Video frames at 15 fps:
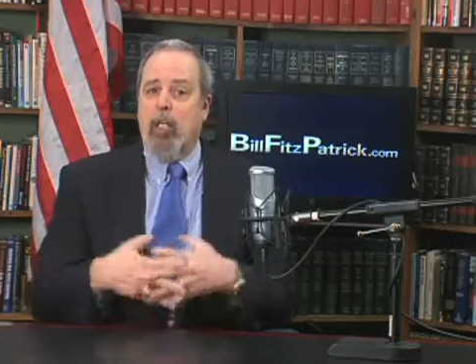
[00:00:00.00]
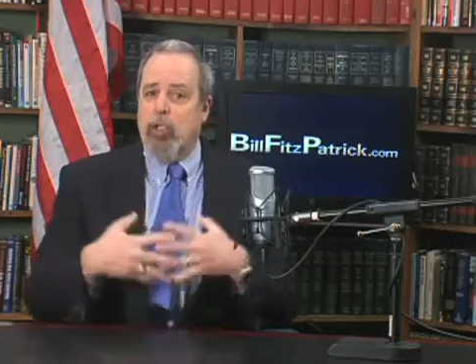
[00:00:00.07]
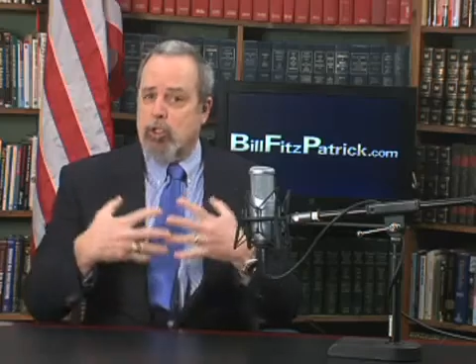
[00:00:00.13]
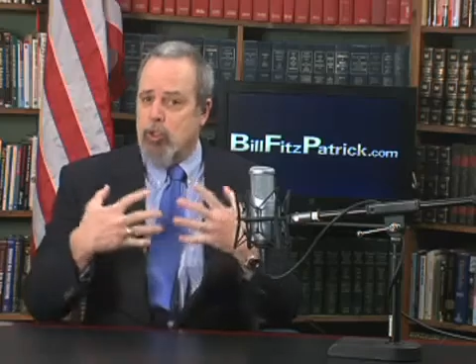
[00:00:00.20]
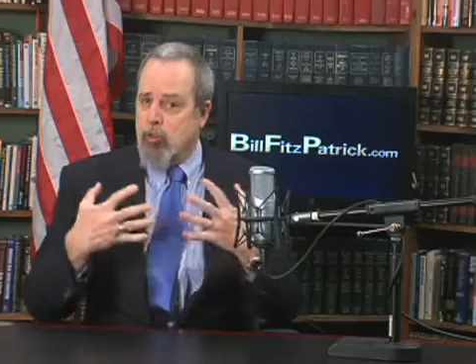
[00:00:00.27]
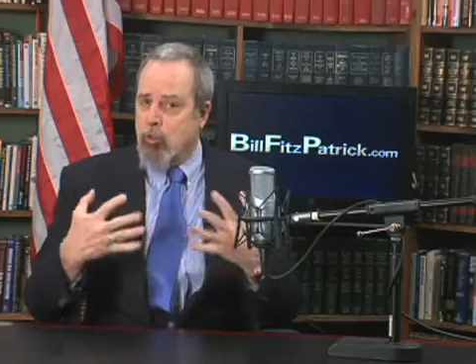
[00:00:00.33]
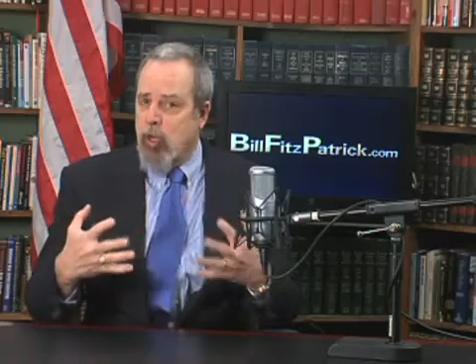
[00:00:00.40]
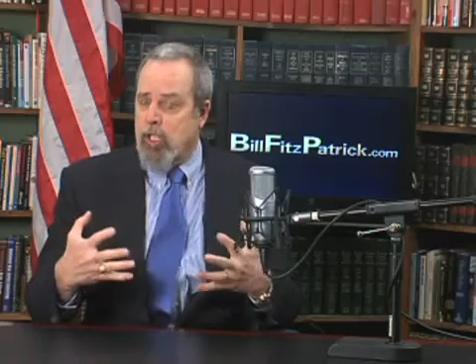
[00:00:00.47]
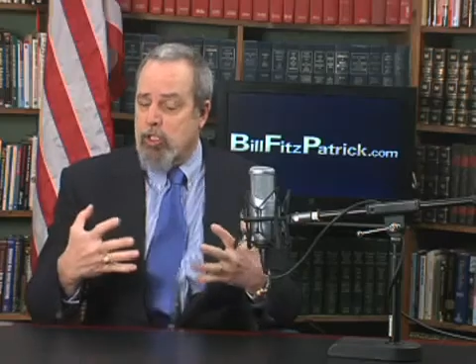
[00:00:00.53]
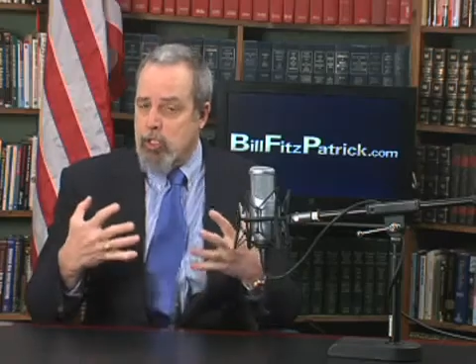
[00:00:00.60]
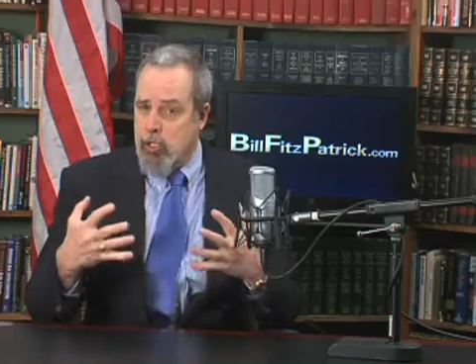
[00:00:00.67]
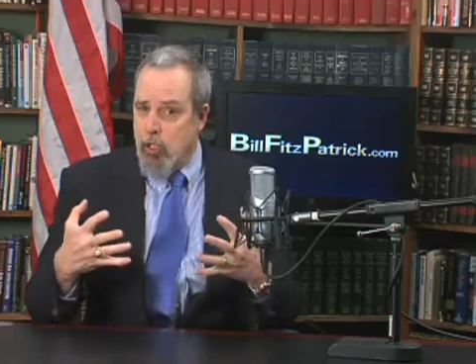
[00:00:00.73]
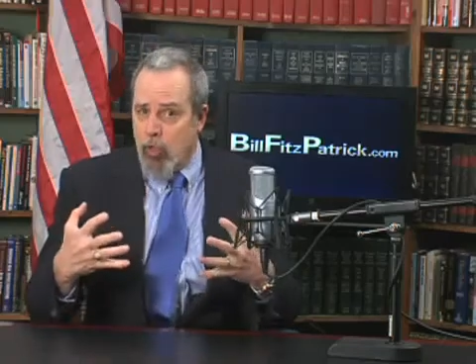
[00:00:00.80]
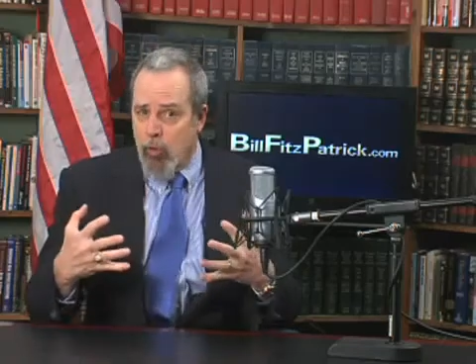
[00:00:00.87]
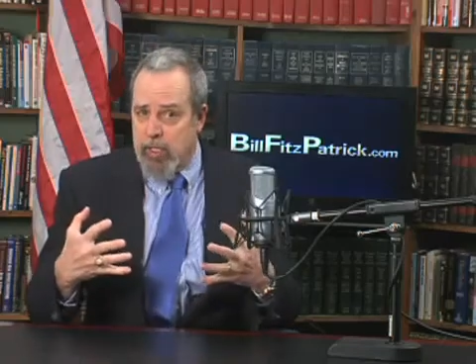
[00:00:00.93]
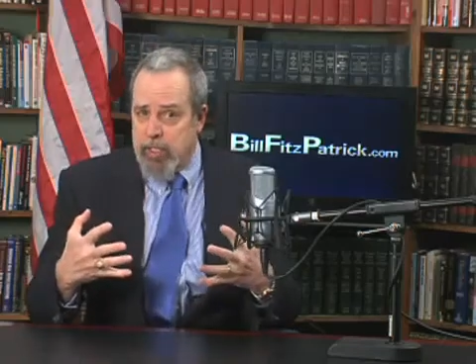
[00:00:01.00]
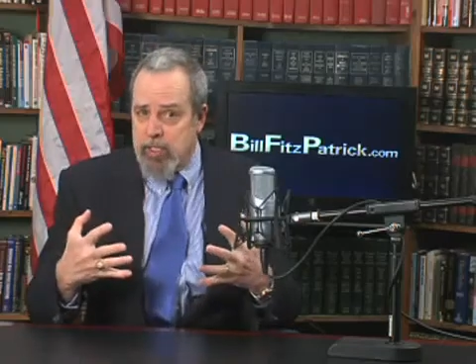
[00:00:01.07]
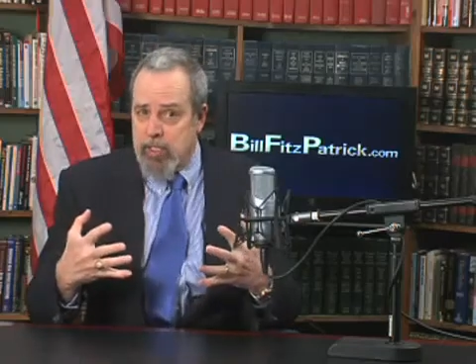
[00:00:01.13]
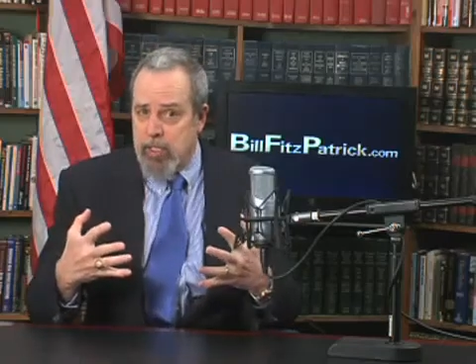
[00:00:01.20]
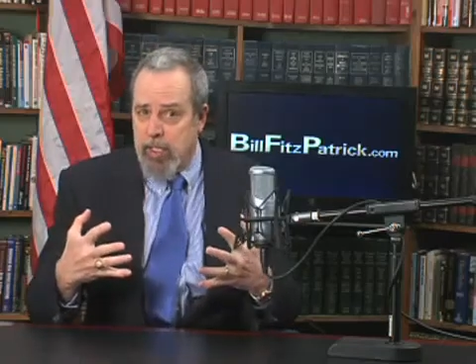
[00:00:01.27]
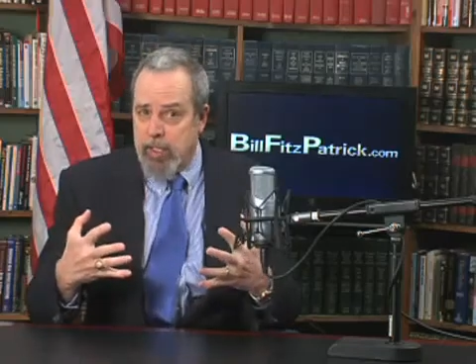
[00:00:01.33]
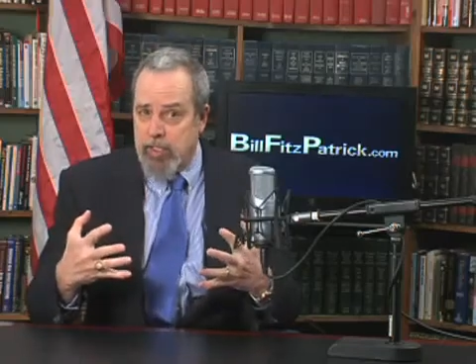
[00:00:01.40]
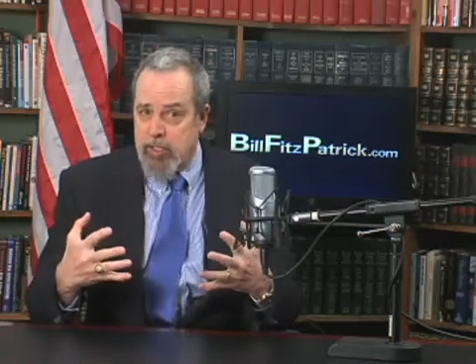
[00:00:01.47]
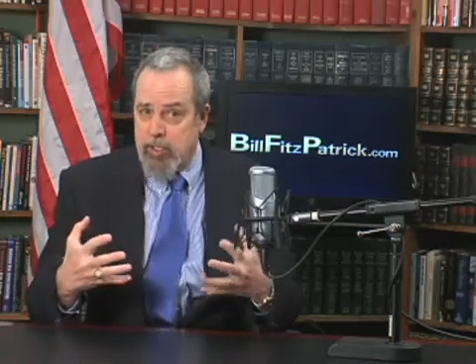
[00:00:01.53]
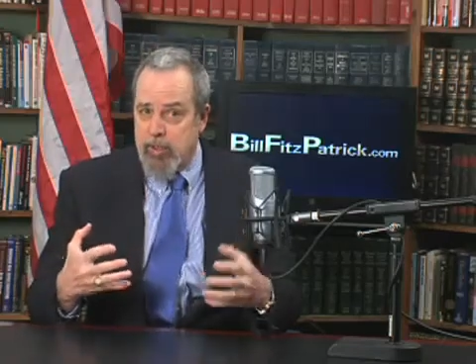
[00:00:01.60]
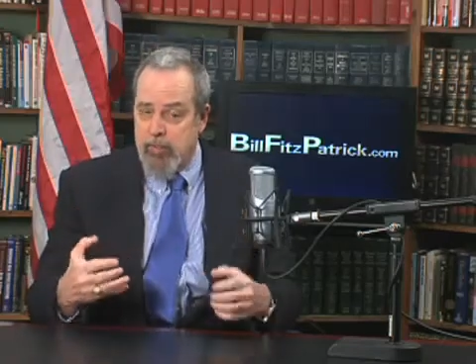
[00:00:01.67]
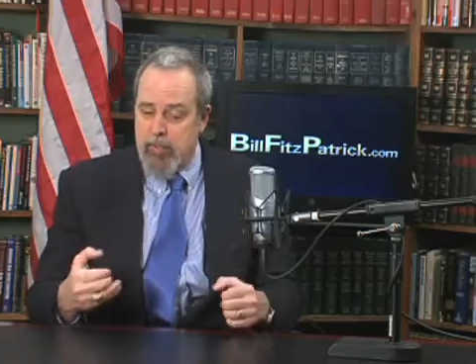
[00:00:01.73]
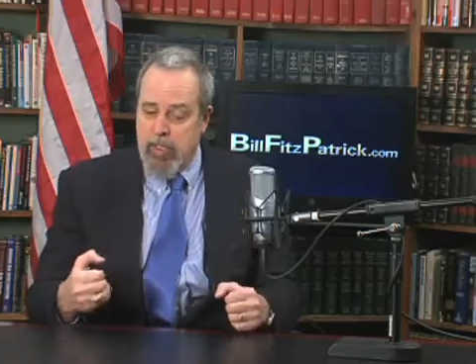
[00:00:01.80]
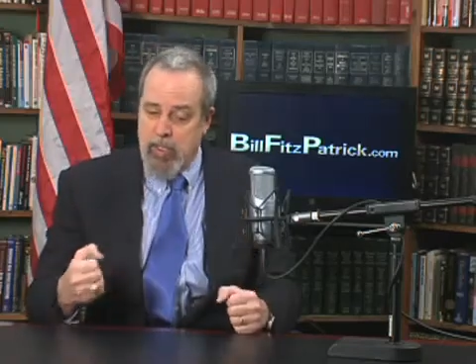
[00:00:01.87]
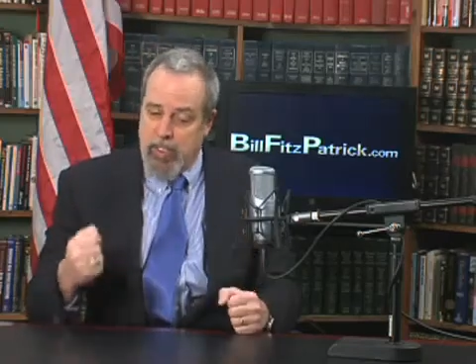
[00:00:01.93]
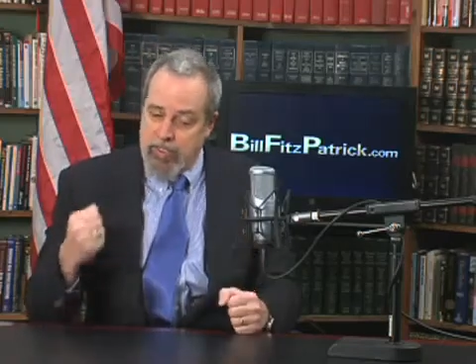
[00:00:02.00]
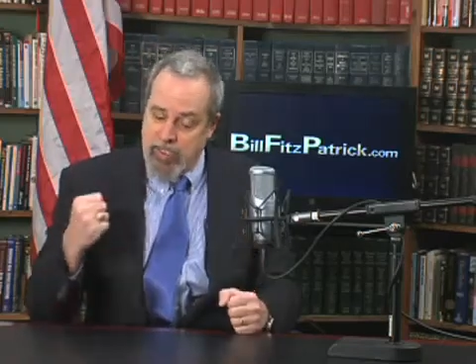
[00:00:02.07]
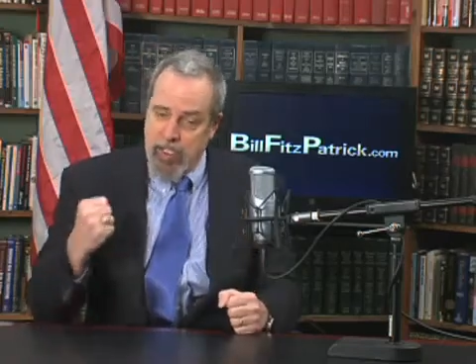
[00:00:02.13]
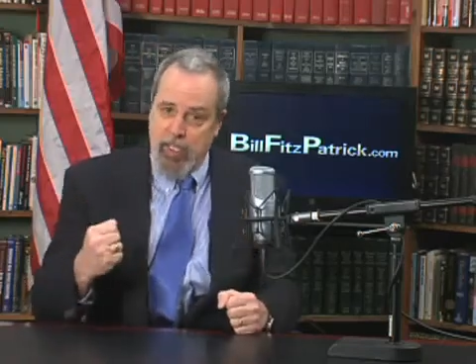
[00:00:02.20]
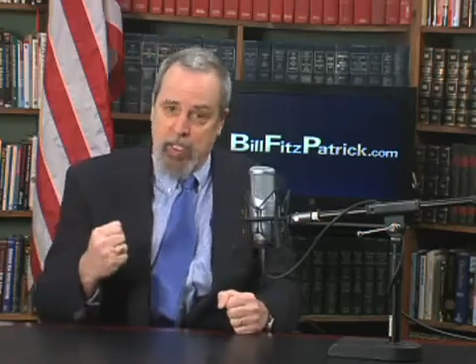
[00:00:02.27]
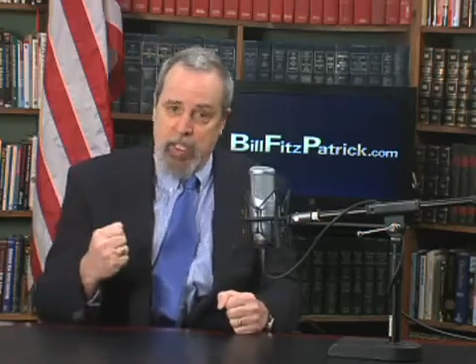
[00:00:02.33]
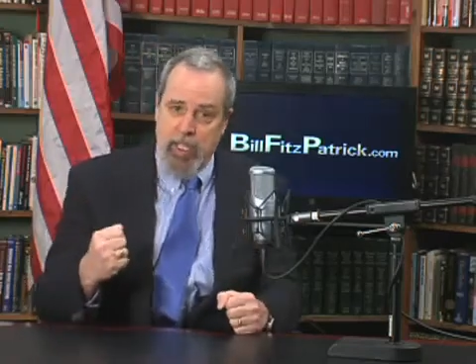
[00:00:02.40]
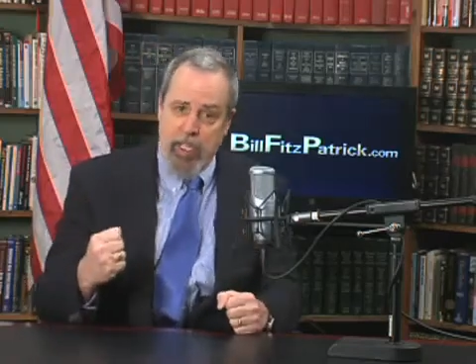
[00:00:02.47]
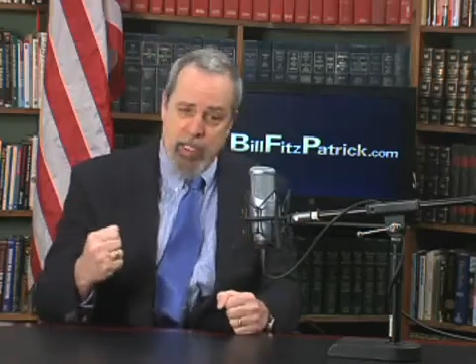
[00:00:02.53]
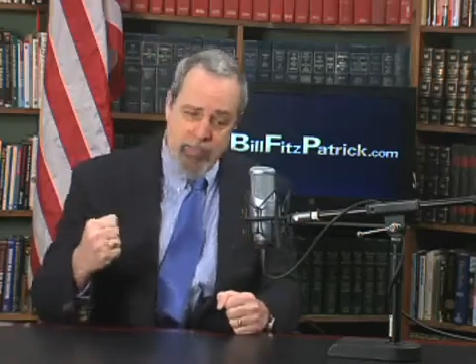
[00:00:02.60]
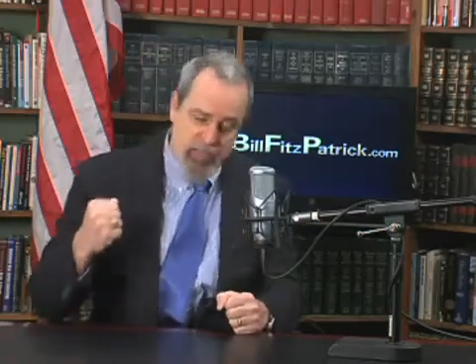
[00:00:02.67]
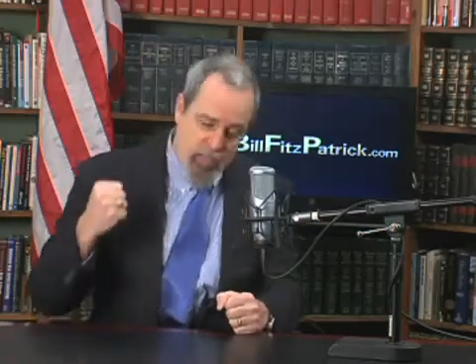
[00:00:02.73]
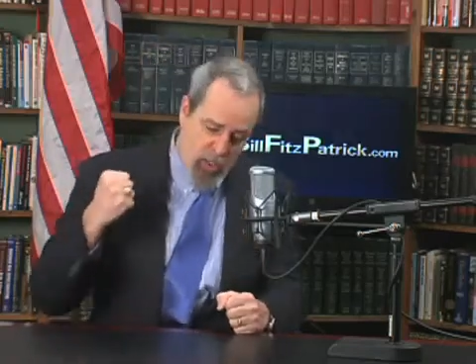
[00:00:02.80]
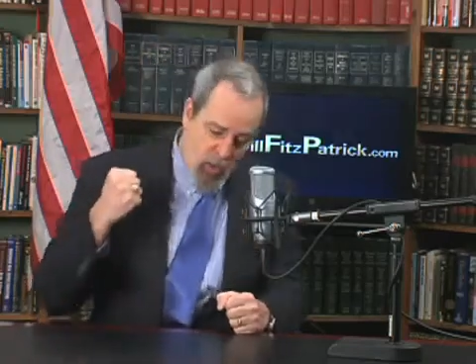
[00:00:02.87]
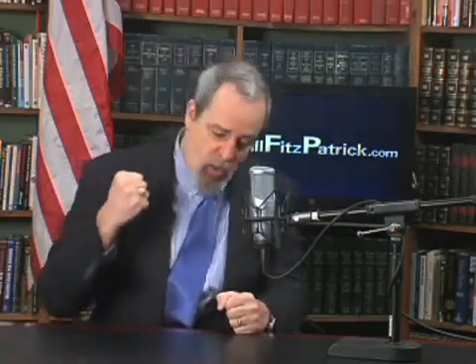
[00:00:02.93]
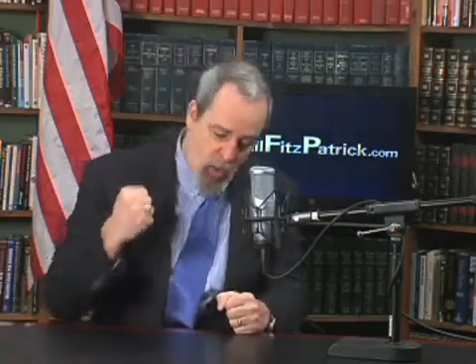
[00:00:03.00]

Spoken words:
Trust your instincts. Until then,